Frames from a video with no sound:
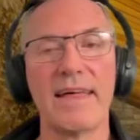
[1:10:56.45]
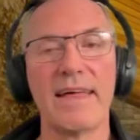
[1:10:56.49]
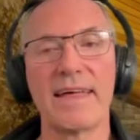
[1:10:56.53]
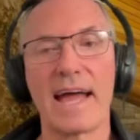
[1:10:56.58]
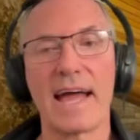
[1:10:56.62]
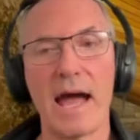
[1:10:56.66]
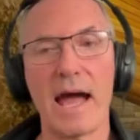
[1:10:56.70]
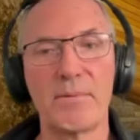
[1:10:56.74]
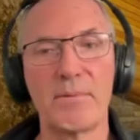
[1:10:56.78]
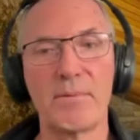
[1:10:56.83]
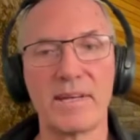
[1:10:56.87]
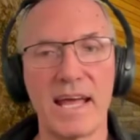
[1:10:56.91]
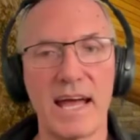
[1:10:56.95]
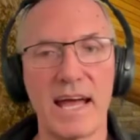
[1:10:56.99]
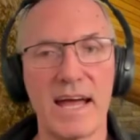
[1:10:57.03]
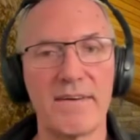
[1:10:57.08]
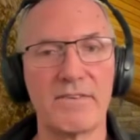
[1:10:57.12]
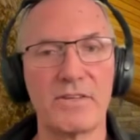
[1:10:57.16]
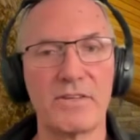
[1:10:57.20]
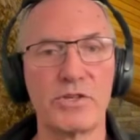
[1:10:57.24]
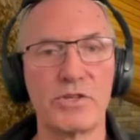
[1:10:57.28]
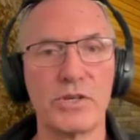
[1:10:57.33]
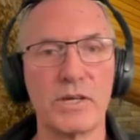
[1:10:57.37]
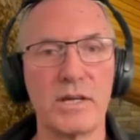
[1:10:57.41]
They happen to
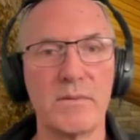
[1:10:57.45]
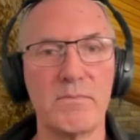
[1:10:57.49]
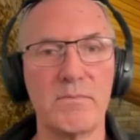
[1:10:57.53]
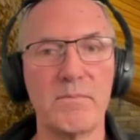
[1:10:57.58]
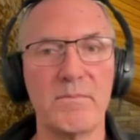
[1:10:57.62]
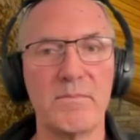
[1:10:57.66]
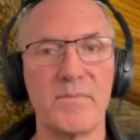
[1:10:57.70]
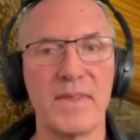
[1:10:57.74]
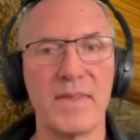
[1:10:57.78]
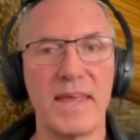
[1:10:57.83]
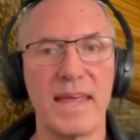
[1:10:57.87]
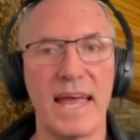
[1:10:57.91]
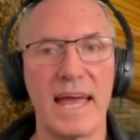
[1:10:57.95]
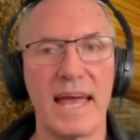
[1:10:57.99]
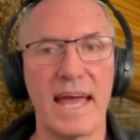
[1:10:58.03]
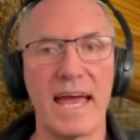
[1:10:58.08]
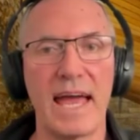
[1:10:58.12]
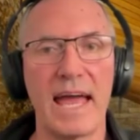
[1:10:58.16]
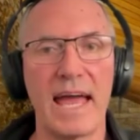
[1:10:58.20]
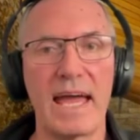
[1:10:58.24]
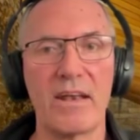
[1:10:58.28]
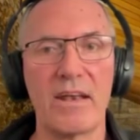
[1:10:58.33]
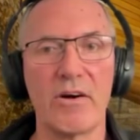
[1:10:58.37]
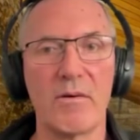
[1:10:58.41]
have a gym,
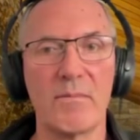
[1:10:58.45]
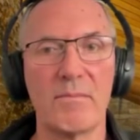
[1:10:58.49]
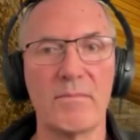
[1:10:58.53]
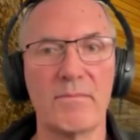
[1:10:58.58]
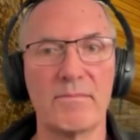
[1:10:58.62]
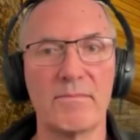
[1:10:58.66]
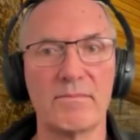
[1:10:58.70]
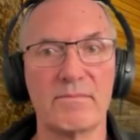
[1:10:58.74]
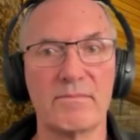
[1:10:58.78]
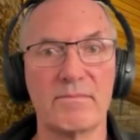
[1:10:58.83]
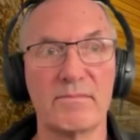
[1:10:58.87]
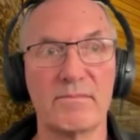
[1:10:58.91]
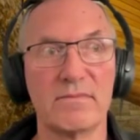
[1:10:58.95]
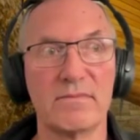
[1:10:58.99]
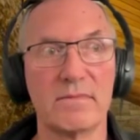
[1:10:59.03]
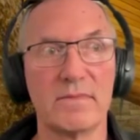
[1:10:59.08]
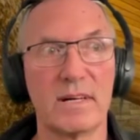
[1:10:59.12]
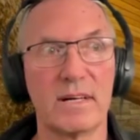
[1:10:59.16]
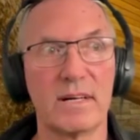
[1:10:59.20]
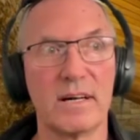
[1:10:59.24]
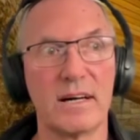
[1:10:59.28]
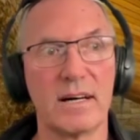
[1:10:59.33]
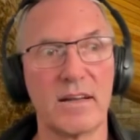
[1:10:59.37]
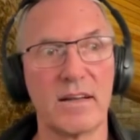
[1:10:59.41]
and I'm
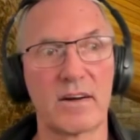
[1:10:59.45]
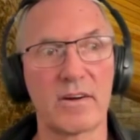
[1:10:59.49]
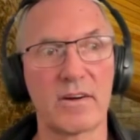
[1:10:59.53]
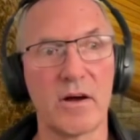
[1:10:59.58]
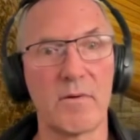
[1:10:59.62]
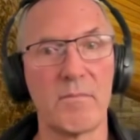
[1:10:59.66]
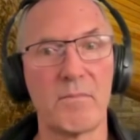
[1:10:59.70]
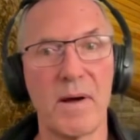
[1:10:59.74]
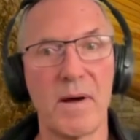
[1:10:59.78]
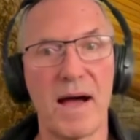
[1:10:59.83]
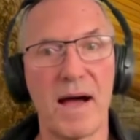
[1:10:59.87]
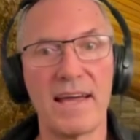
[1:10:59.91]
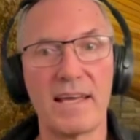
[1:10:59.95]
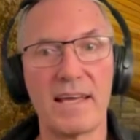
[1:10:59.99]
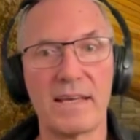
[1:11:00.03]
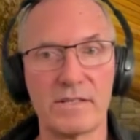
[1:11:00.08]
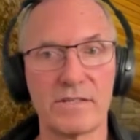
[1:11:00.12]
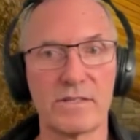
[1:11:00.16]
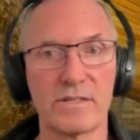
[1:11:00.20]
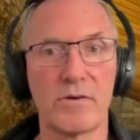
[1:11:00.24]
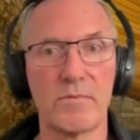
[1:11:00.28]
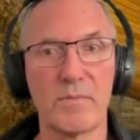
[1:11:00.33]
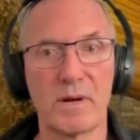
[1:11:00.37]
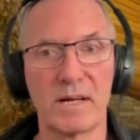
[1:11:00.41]
paying
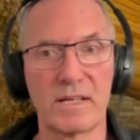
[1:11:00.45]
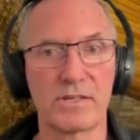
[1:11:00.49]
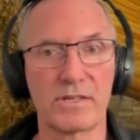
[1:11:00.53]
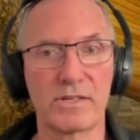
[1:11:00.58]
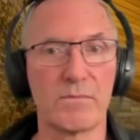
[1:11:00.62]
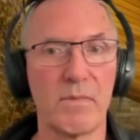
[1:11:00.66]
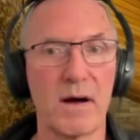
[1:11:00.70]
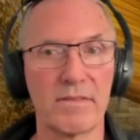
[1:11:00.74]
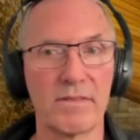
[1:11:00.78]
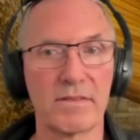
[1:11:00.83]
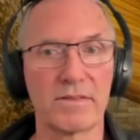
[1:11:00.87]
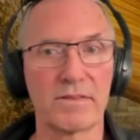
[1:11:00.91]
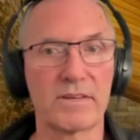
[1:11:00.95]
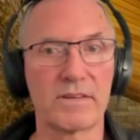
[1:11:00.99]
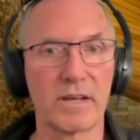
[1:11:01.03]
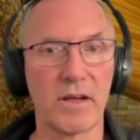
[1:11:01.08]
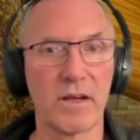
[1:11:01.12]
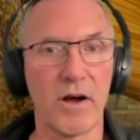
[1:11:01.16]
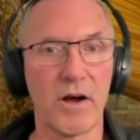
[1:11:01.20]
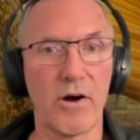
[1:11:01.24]
so much a month to